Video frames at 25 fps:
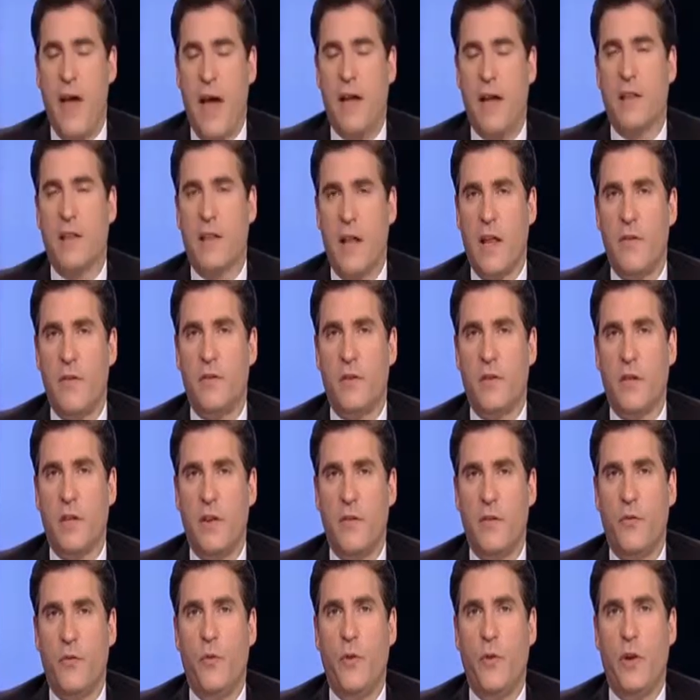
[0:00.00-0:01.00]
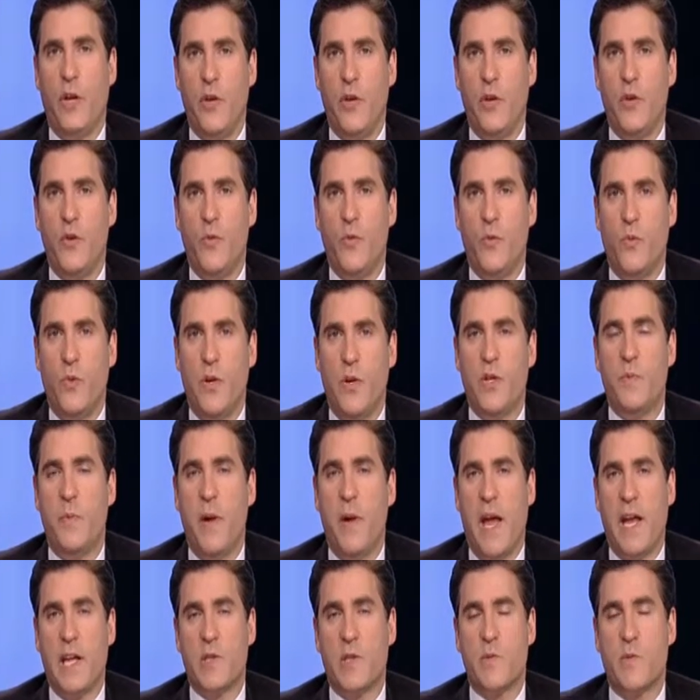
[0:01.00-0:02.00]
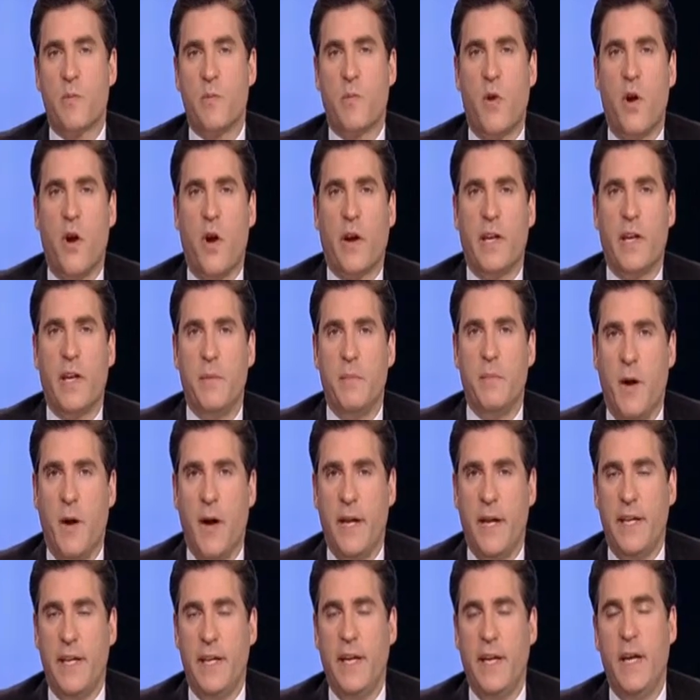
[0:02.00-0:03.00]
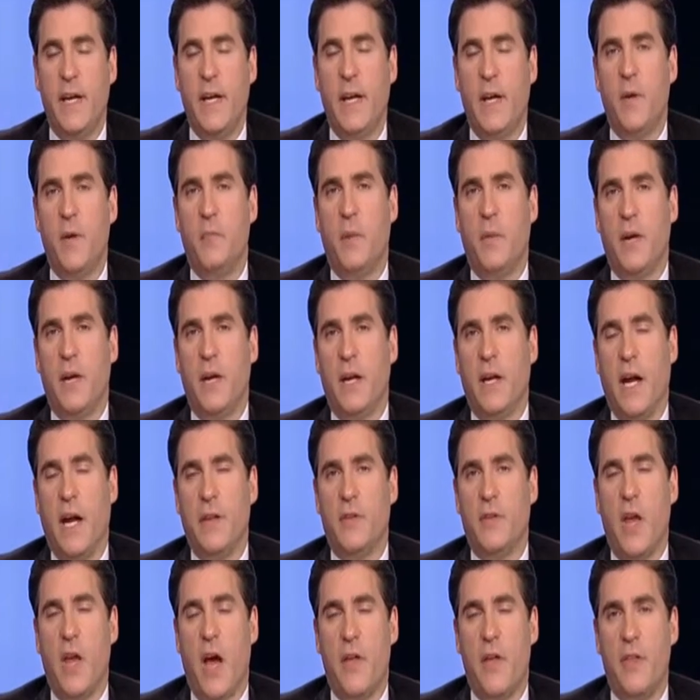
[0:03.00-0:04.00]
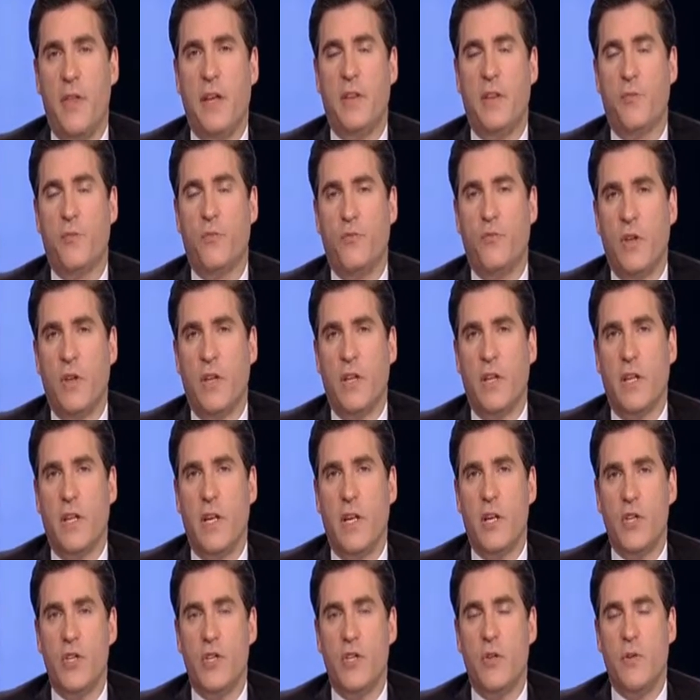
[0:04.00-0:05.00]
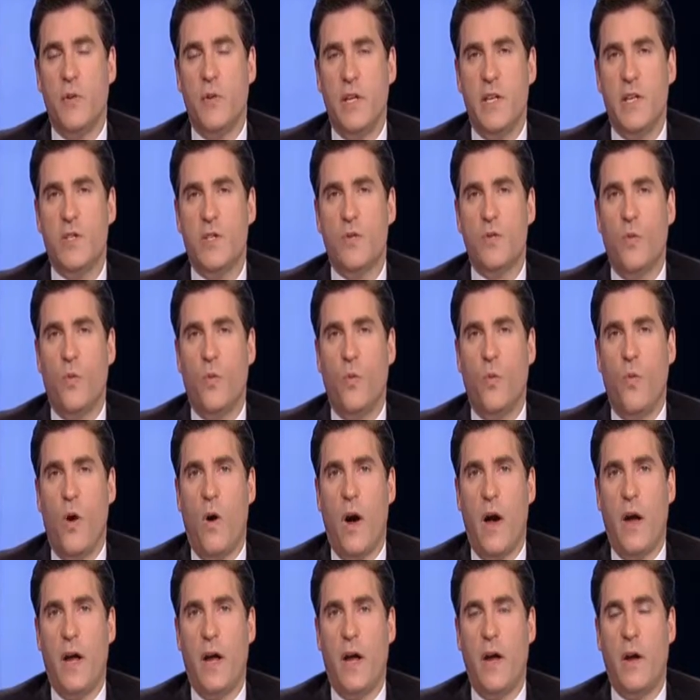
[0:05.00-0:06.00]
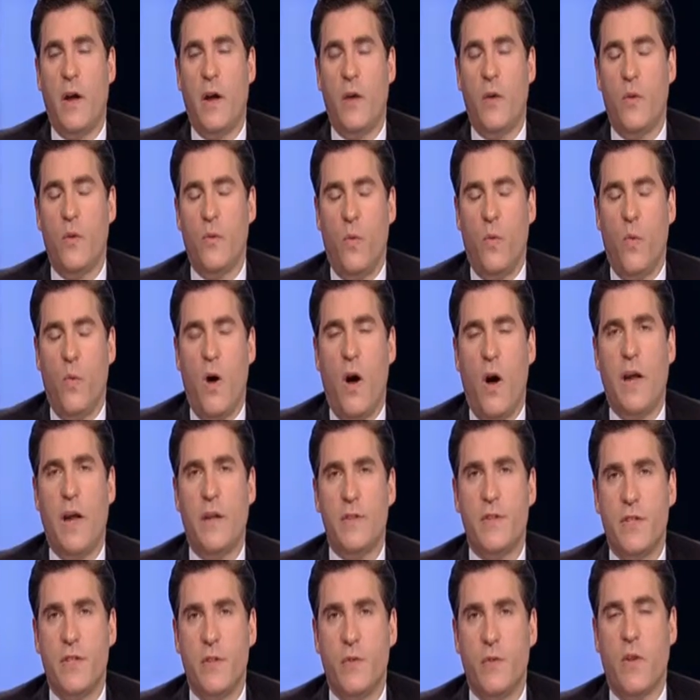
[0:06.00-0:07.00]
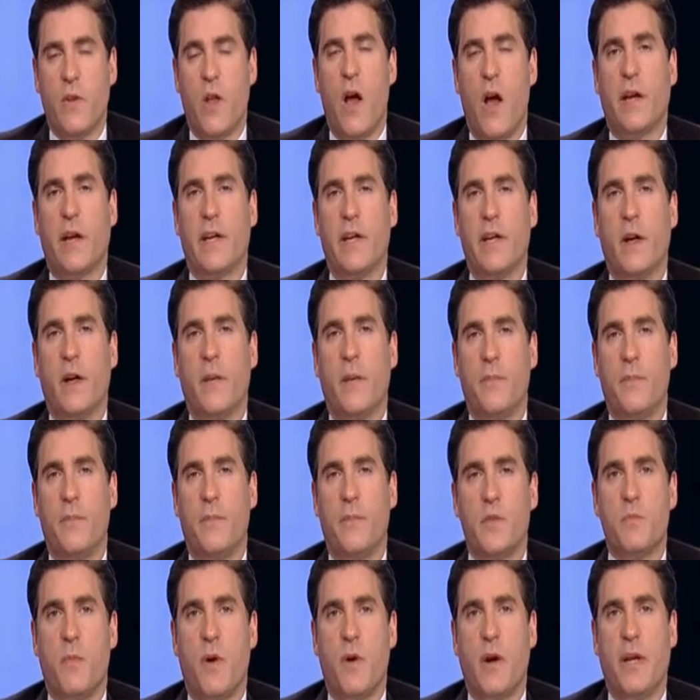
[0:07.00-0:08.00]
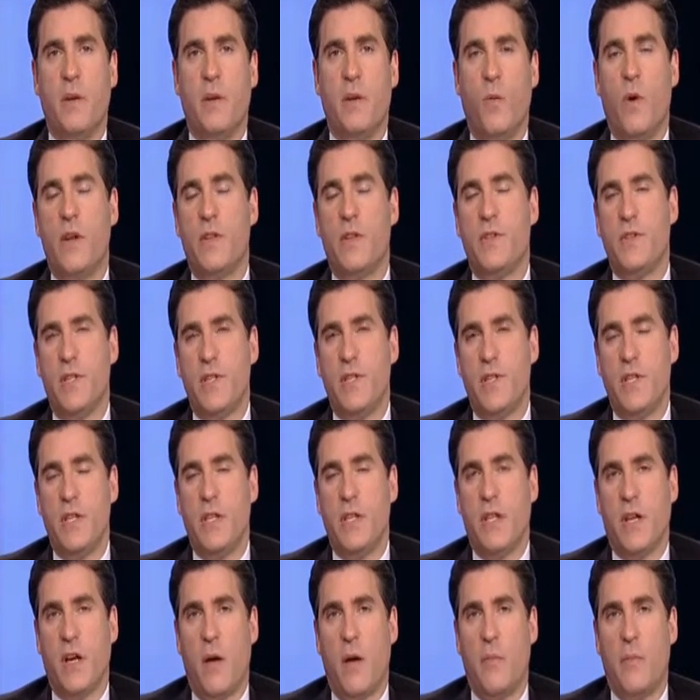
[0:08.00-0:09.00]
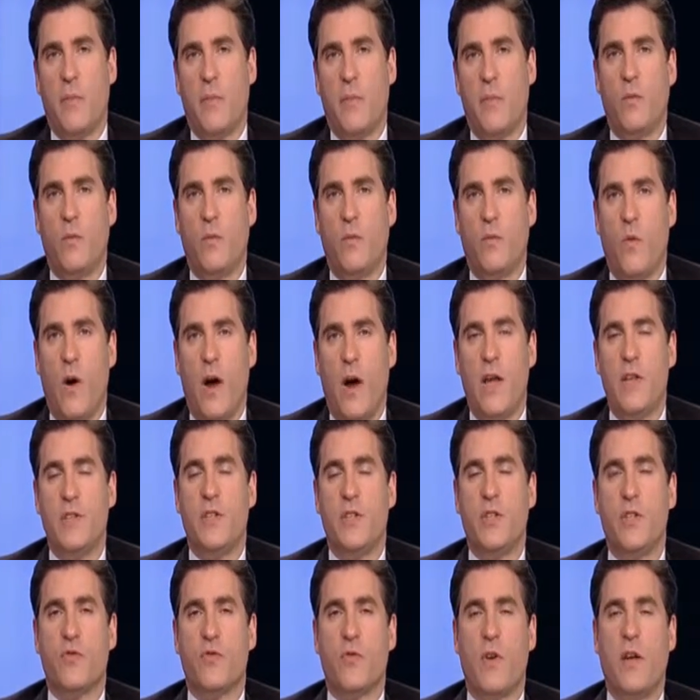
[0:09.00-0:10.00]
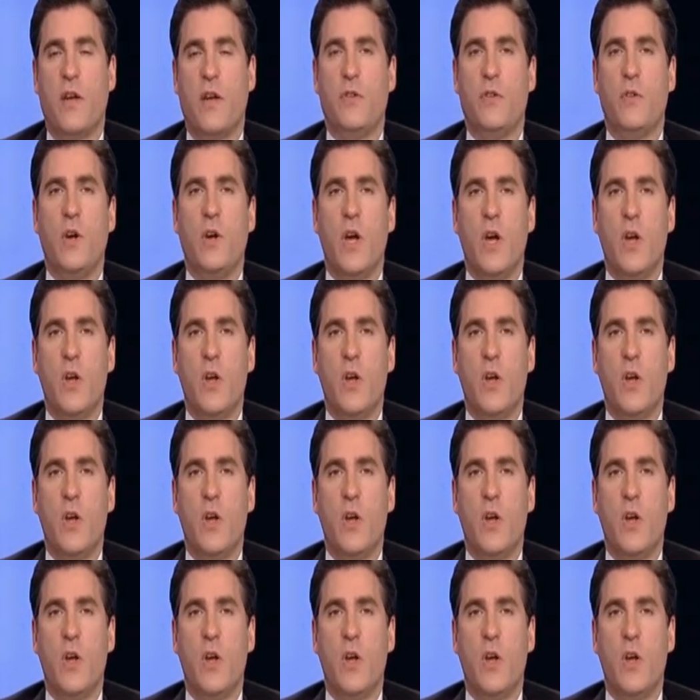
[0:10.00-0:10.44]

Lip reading: that level if we knew which banks were parking money. But I think the real issue is why is he locking up this money? What does he see coming, and why is he trying to